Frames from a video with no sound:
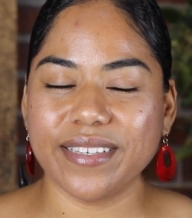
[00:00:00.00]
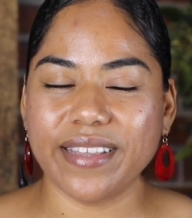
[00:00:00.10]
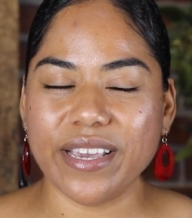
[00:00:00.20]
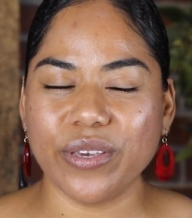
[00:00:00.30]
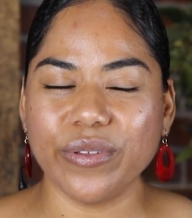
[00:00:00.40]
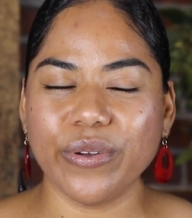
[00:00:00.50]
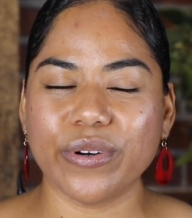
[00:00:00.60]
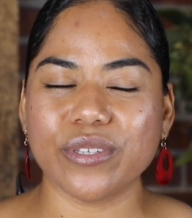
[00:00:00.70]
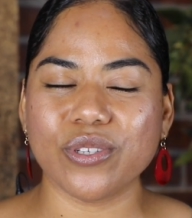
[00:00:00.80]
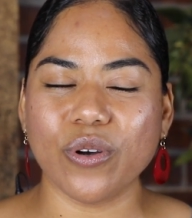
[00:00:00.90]
thank you,
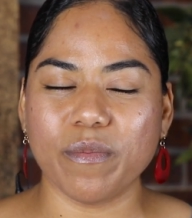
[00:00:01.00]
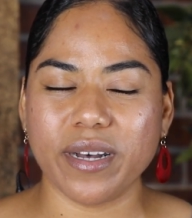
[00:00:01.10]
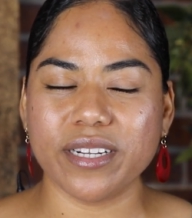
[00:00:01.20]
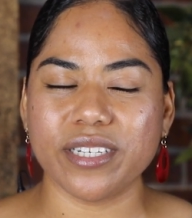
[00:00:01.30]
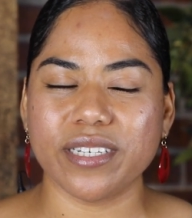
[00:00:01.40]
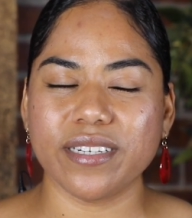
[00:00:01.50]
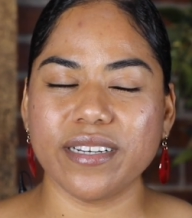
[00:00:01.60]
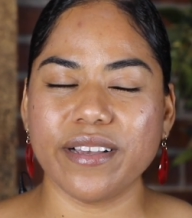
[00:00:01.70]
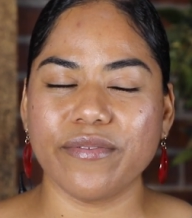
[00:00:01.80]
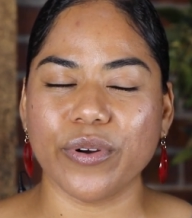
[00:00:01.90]
Lord, so much
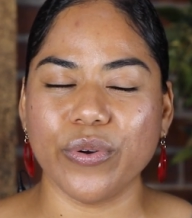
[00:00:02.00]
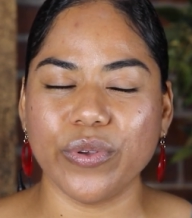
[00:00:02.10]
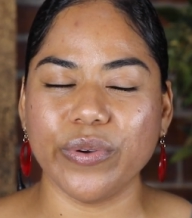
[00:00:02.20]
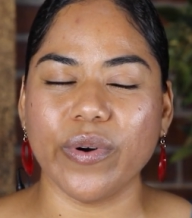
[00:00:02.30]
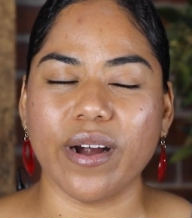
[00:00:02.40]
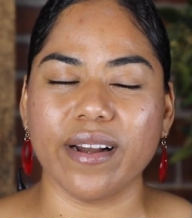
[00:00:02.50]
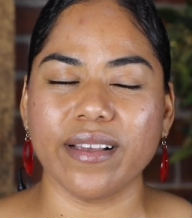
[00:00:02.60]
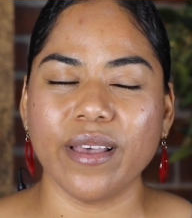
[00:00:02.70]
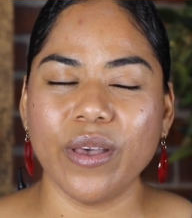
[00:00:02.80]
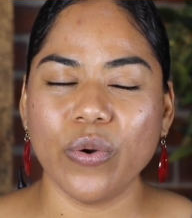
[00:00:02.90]
for who you are.